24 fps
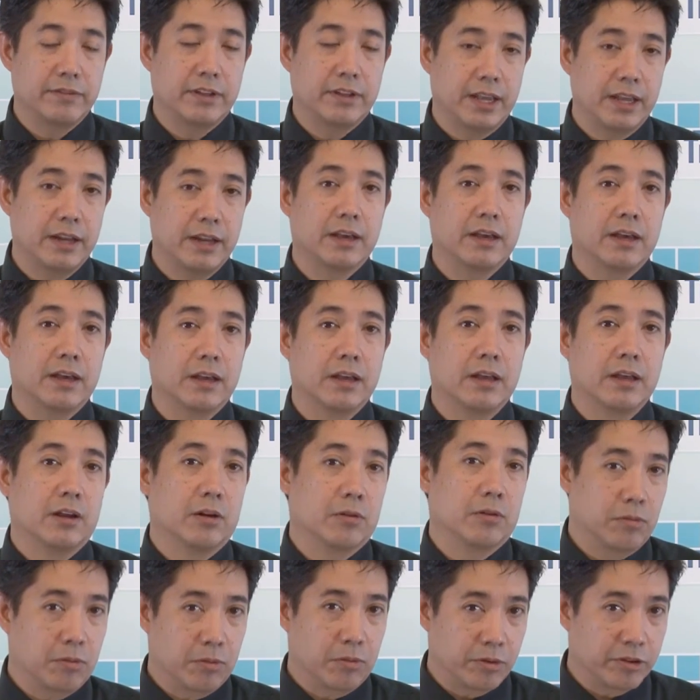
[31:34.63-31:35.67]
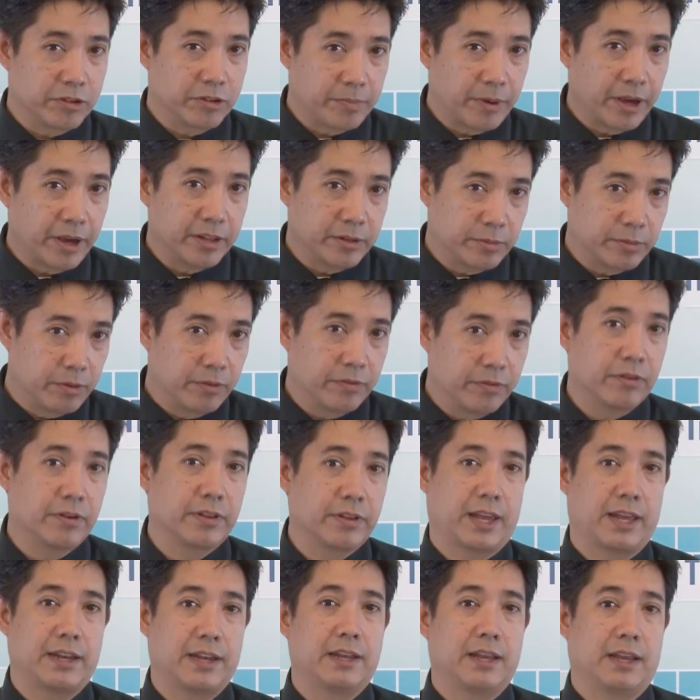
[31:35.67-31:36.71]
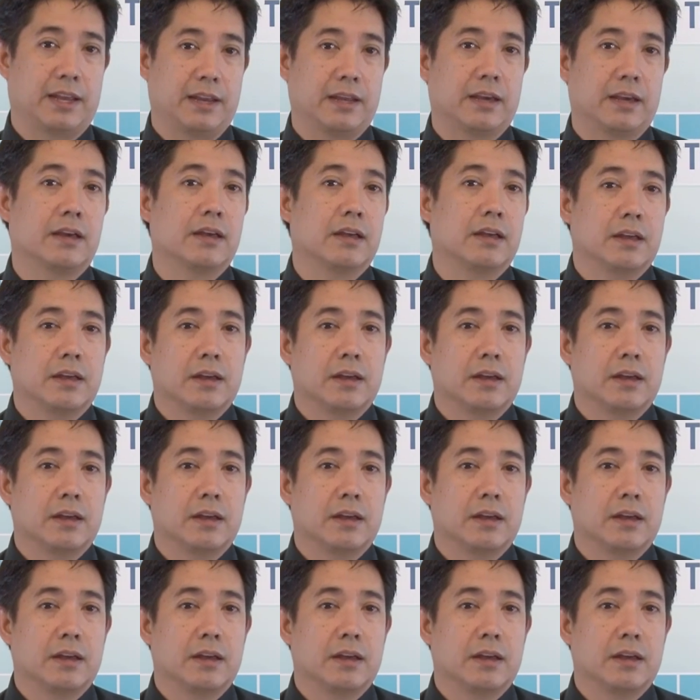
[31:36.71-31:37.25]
data. We're responsible for that data.